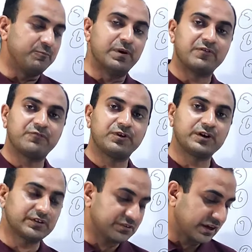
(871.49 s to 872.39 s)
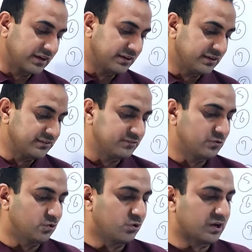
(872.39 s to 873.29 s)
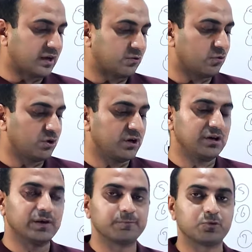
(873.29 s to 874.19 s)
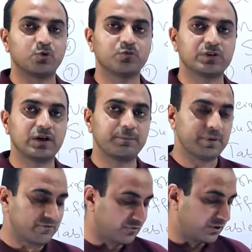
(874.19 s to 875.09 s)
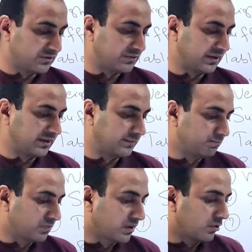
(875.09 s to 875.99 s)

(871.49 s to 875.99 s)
baffle design is not accurate improve the baffle design